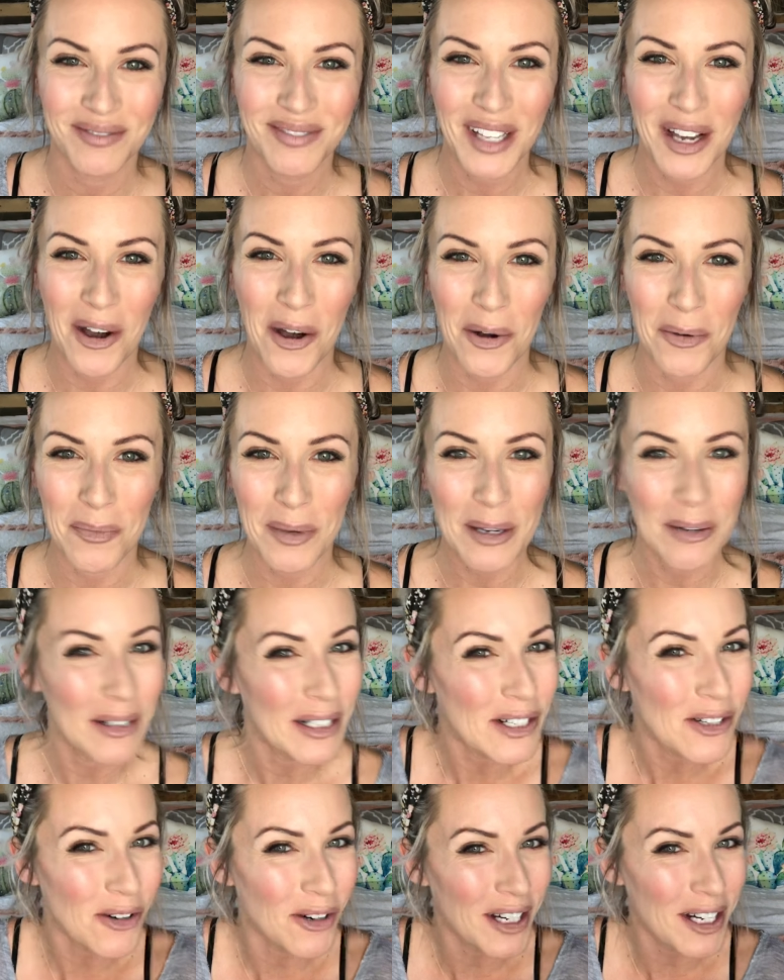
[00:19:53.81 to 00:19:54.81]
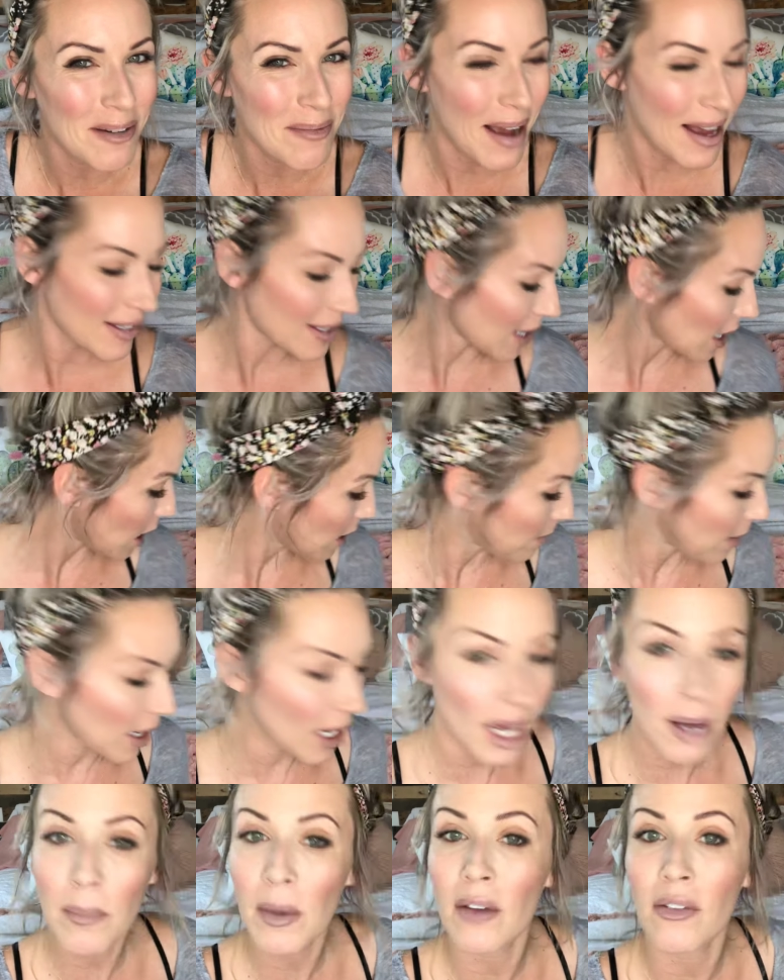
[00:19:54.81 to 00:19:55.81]
Hope you enjoy your mascara
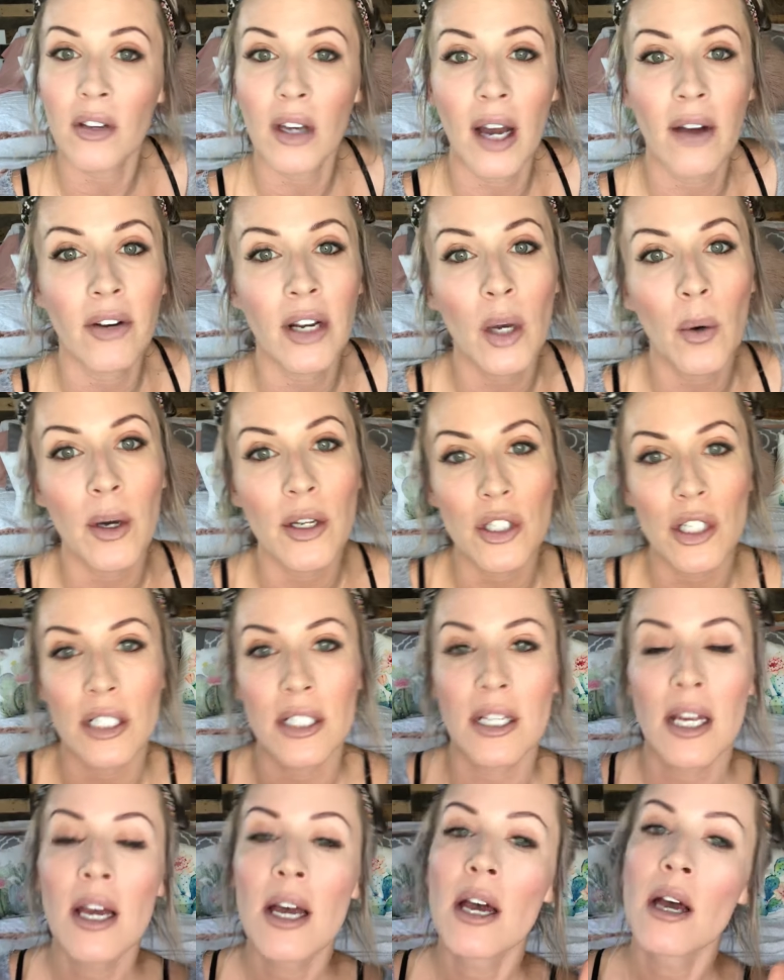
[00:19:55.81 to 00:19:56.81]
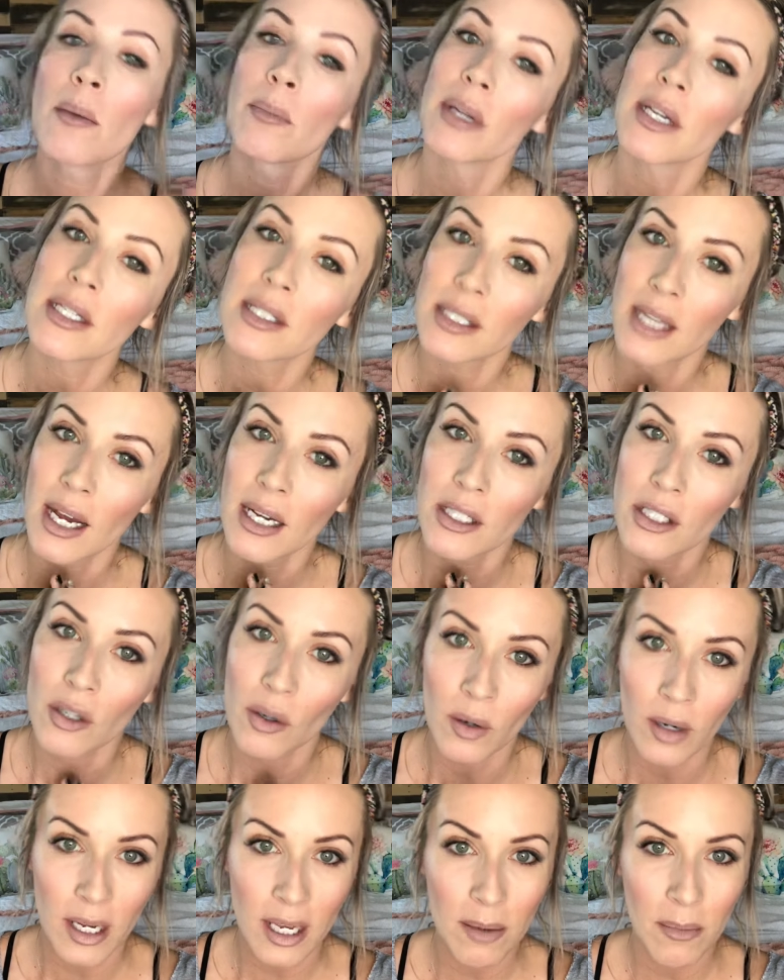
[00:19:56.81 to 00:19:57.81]
makeup. If you have any questions, please text
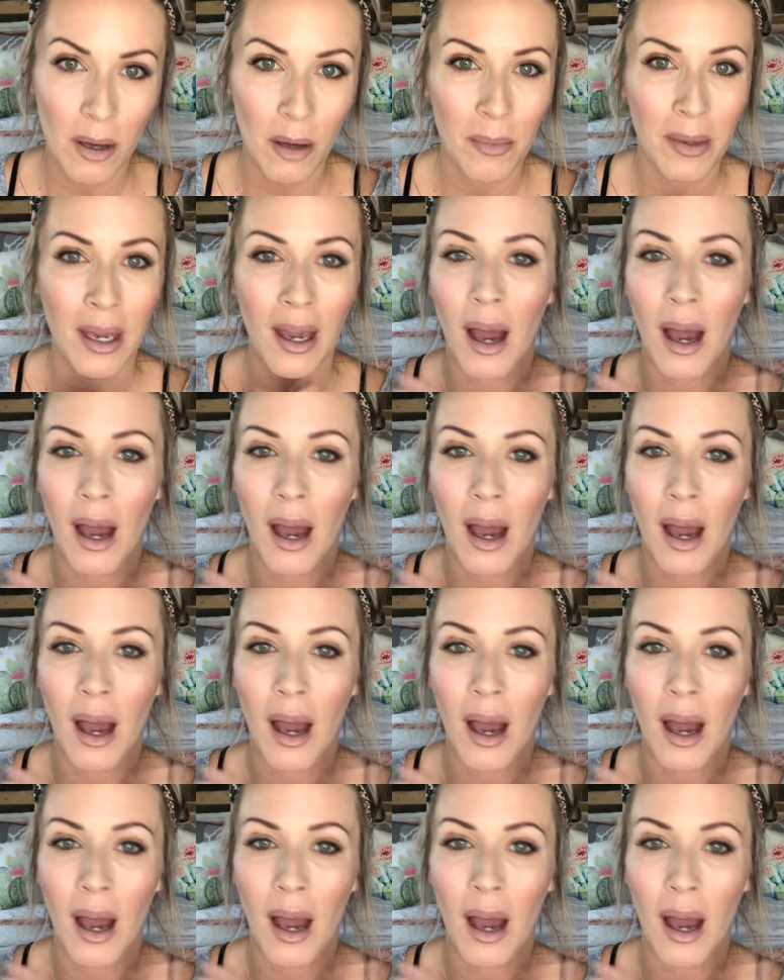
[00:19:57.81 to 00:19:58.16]
or email me.